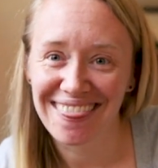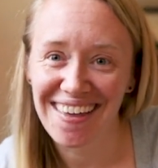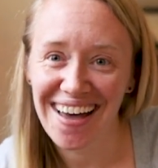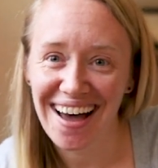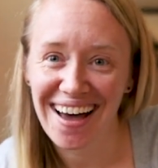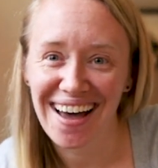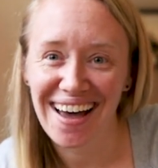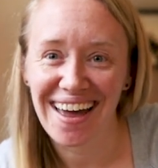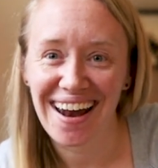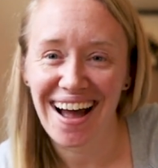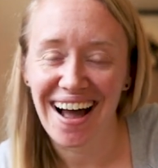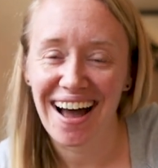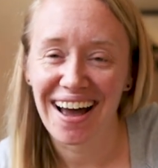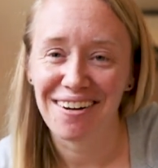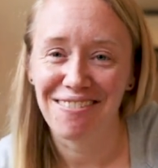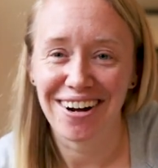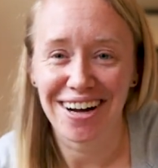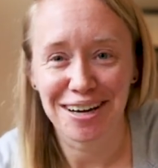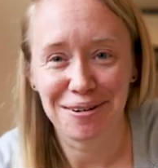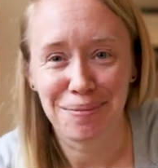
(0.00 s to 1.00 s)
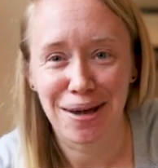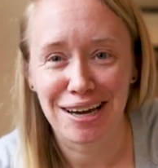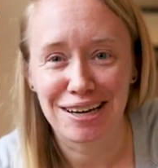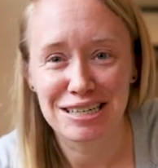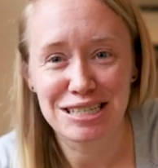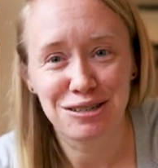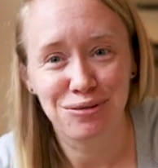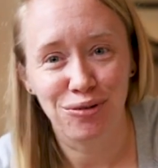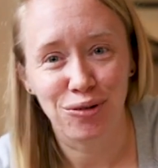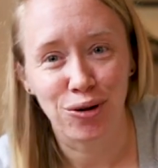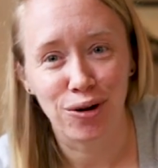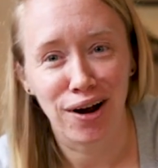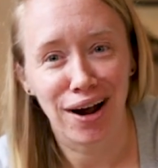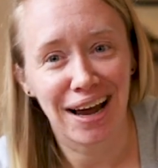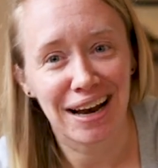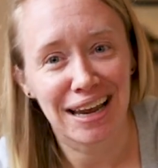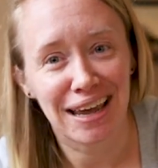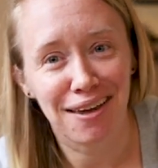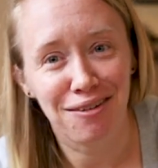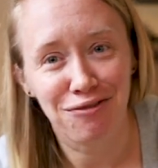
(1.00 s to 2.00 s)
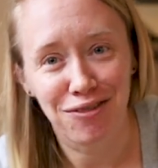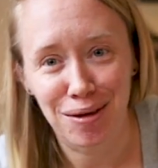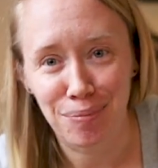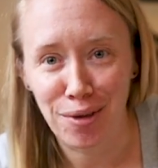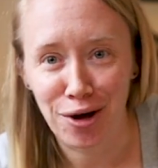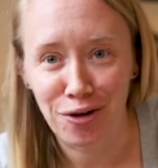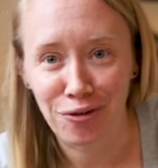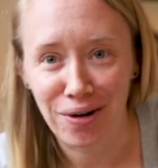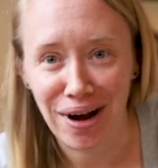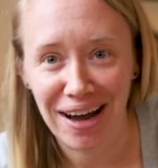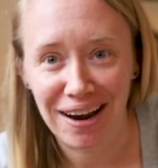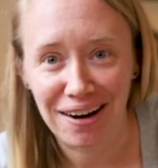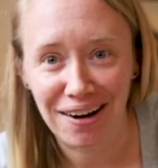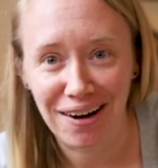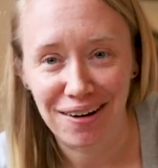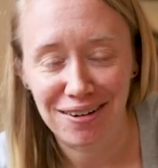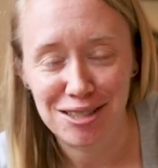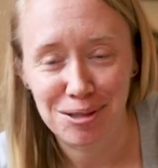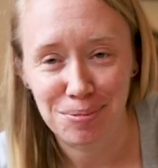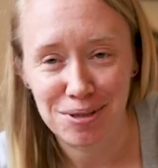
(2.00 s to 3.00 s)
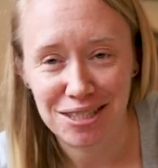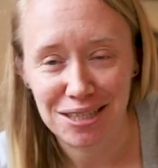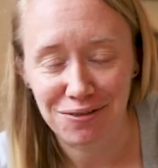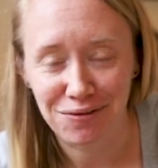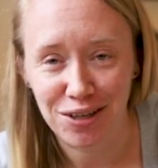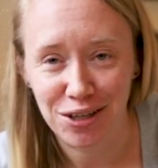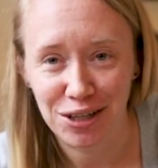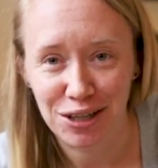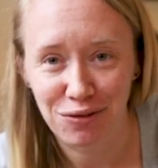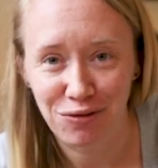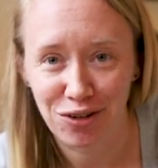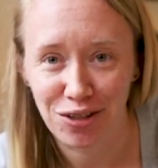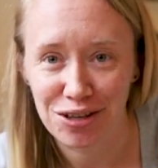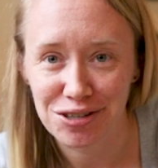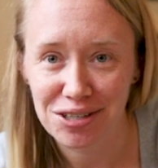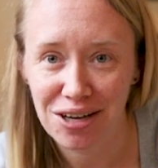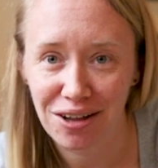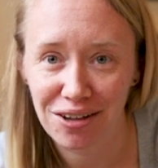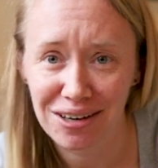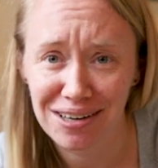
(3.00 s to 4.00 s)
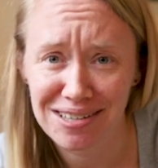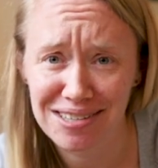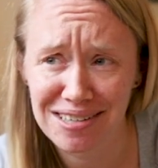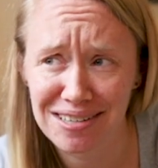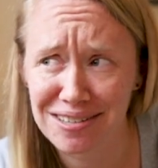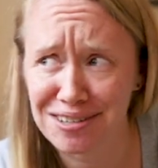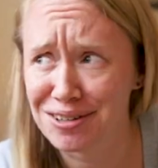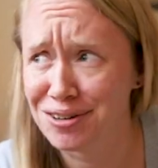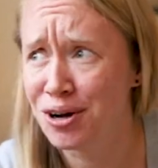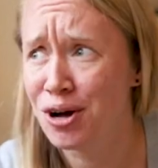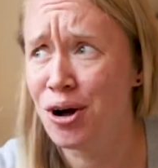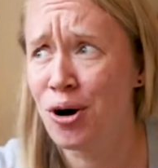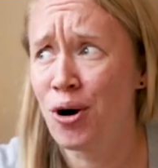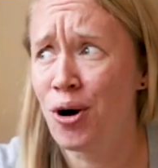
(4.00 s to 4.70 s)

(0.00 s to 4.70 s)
that I recommend for any female rider, specifically for this holiday season,